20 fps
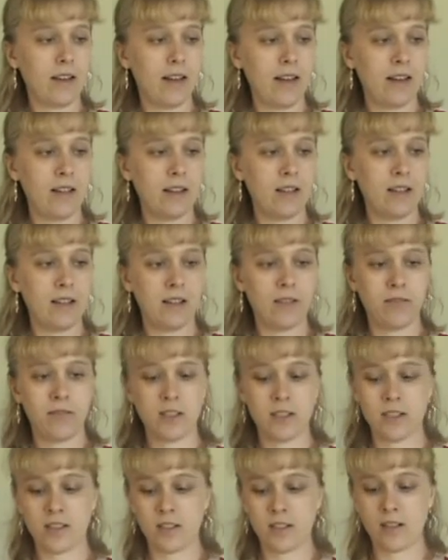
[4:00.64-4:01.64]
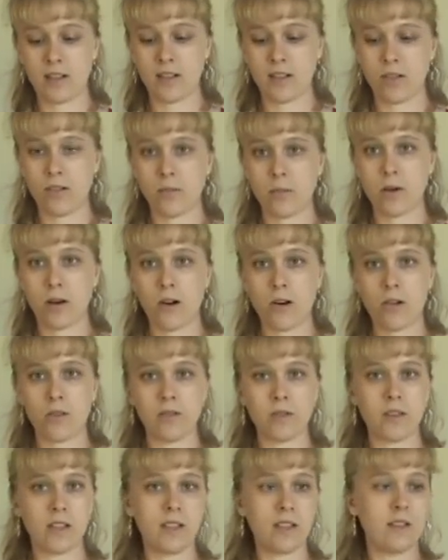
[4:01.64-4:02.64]
And if this isn't a new
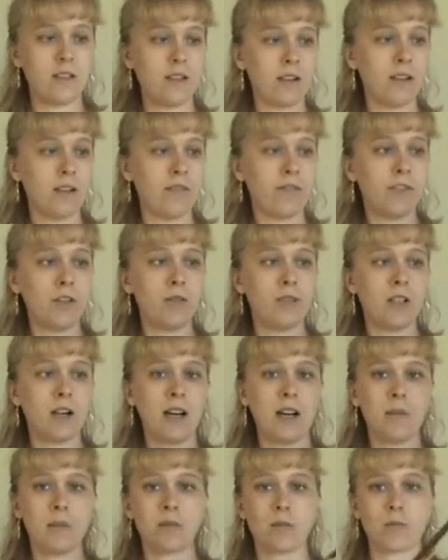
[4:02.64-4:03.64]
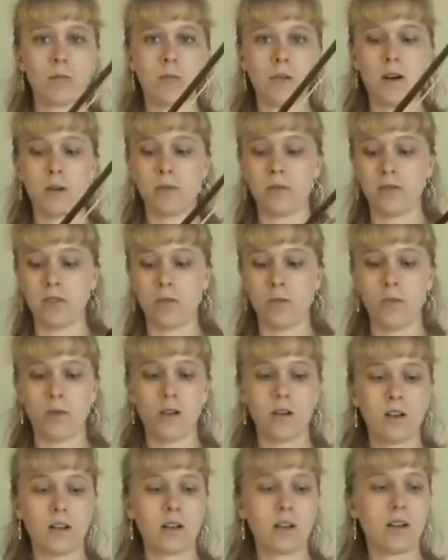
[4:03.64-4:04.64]
bow, then a few times will probably
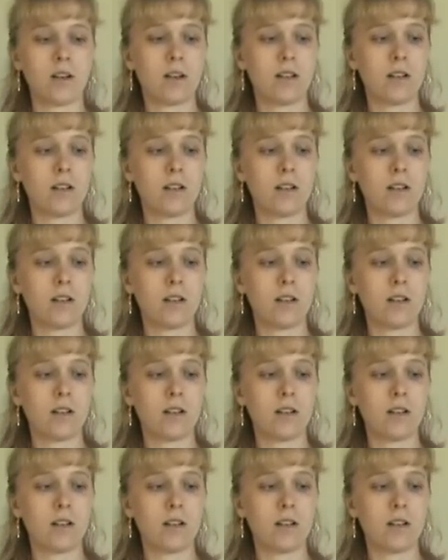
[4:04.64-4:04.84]
work.